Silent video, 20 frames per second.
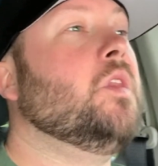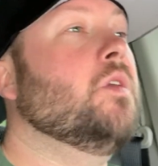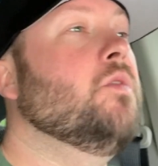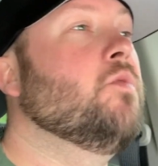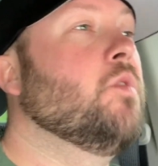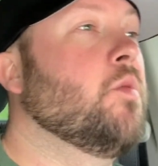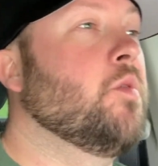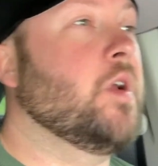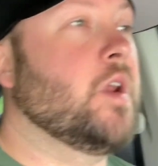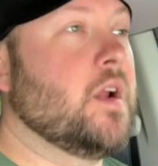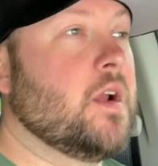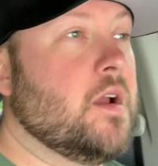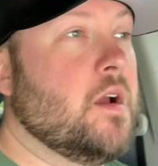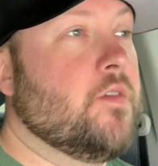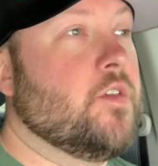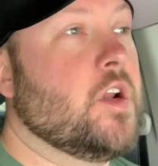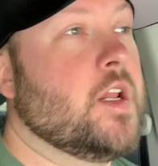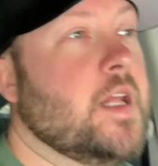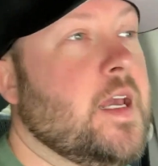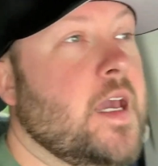What we're going to
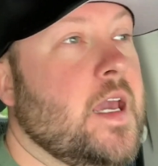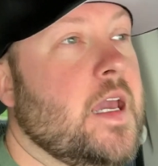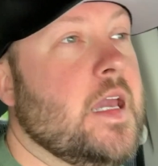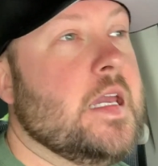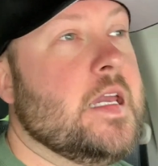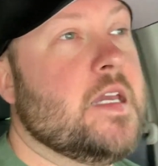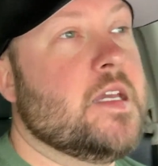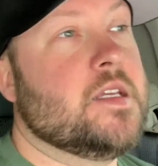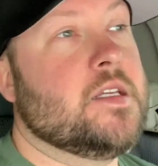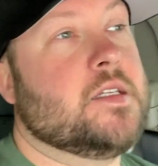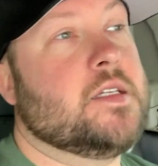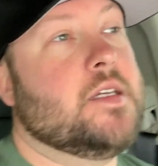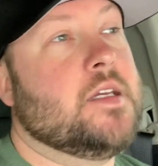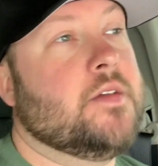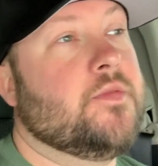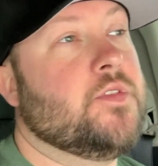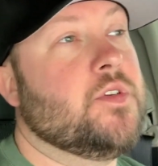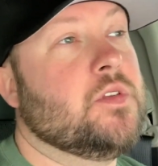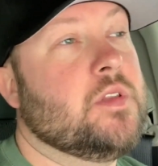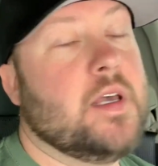cover today is
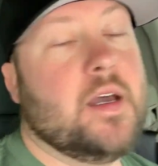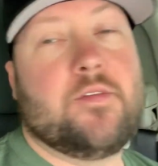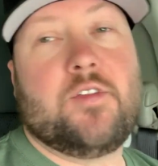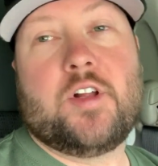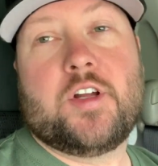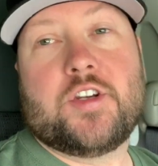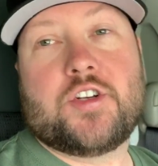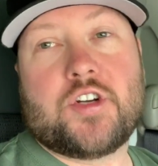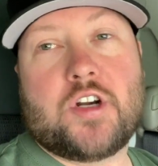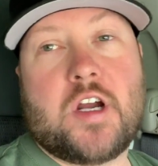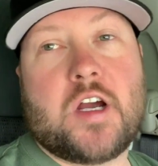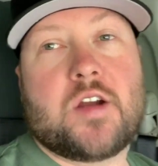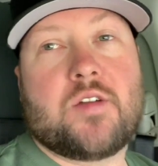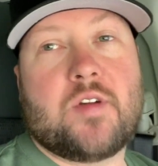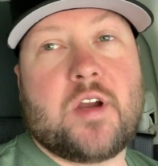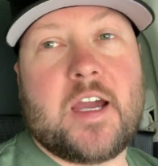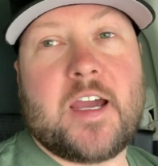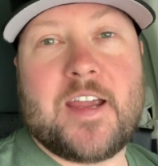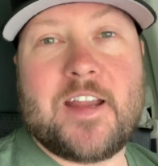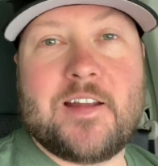if you level a truck
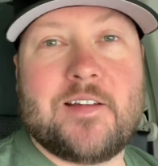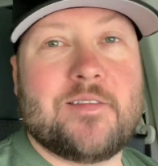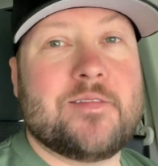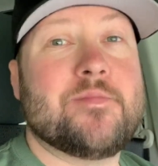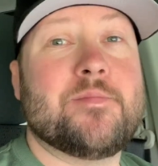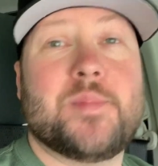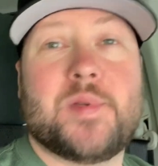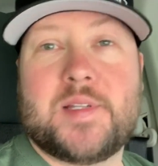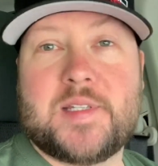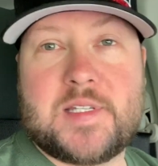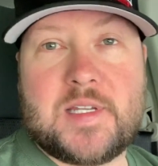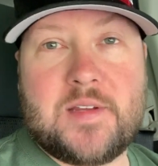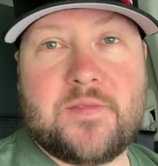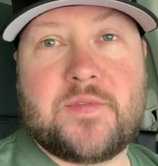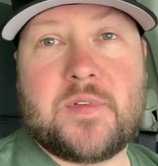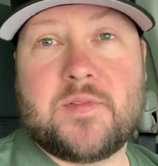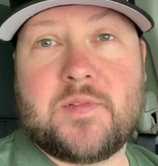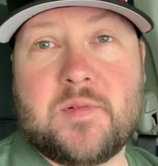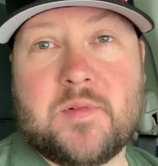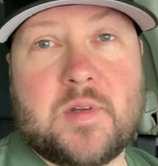right, Bilstein
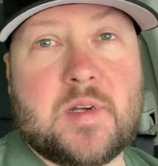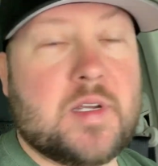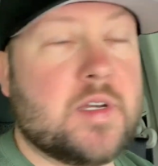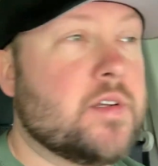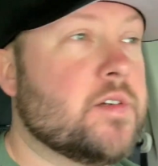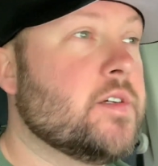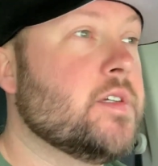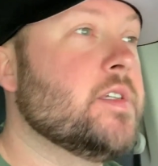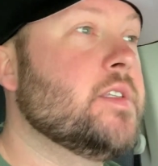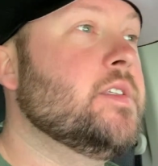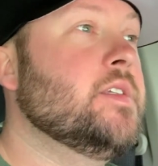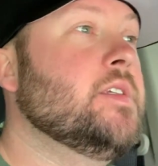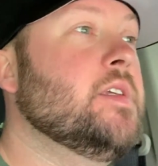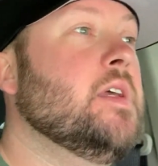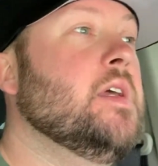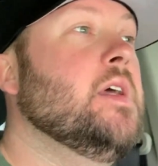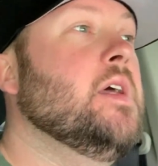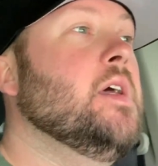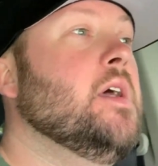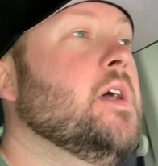5100s,
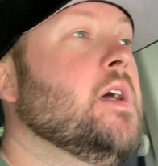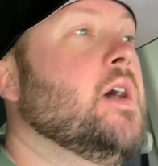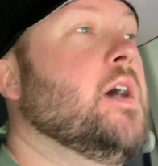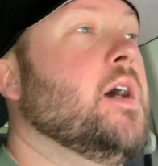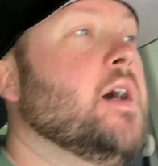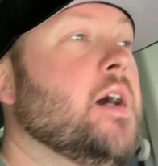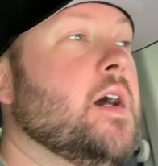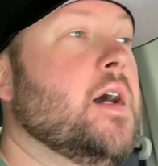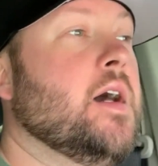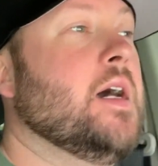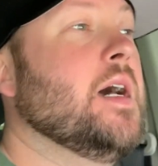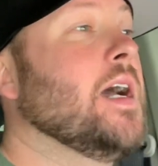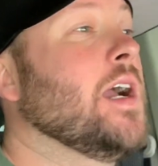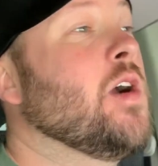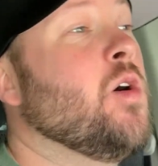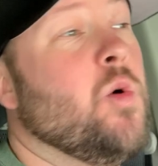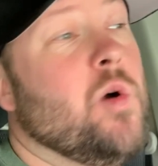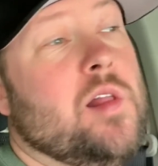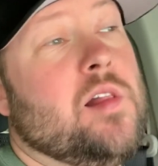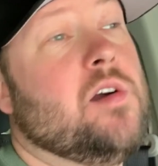a
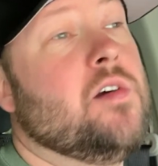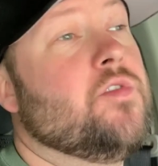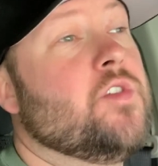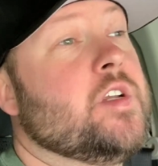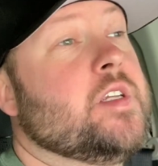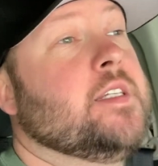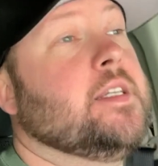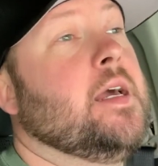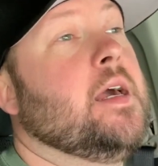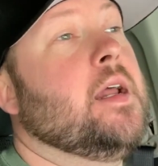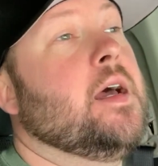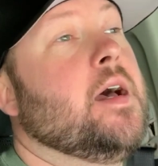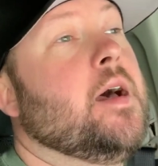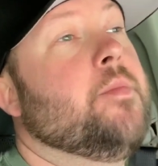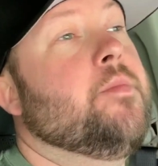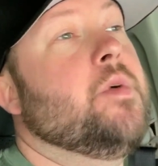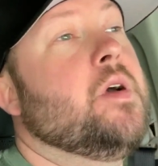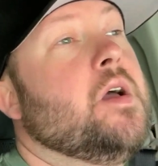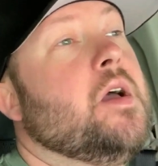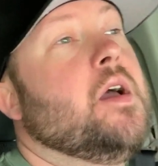coilover
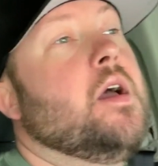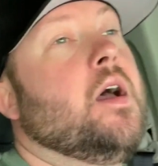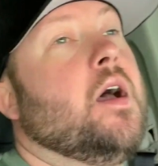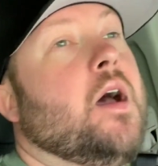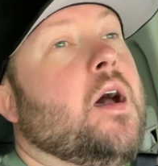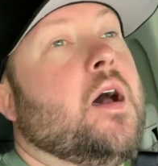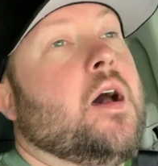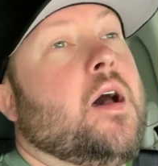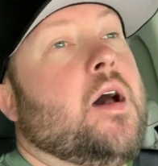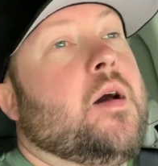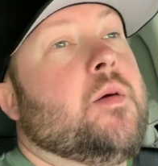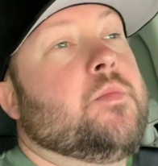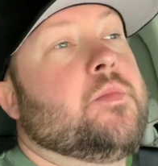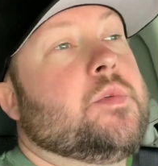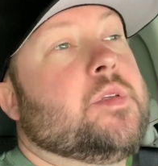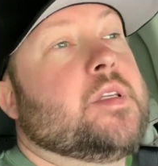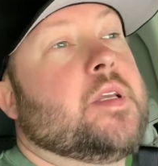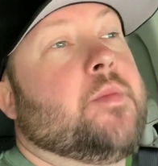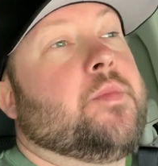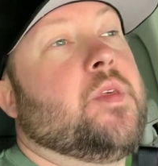setup,
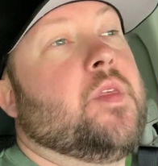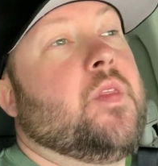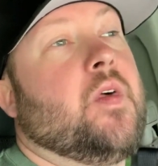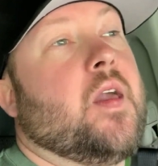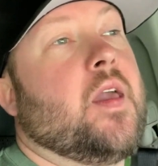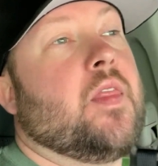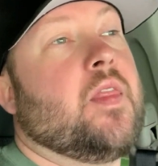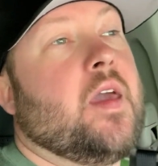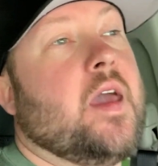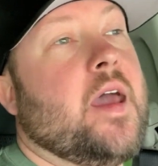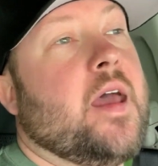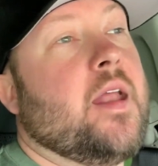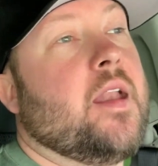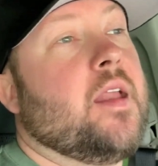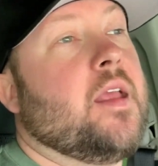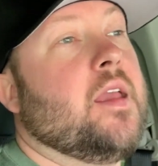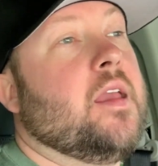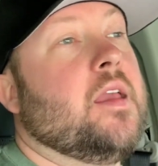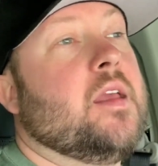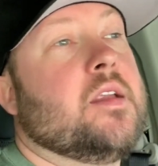something like that,
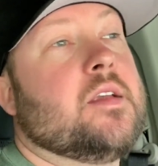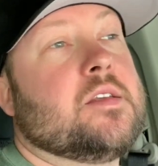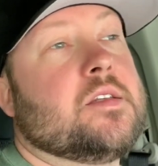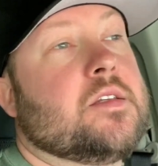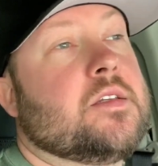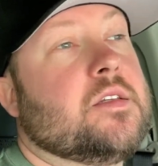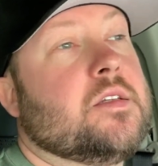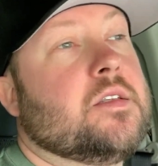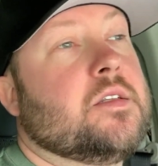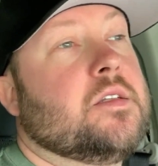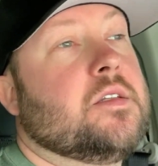it's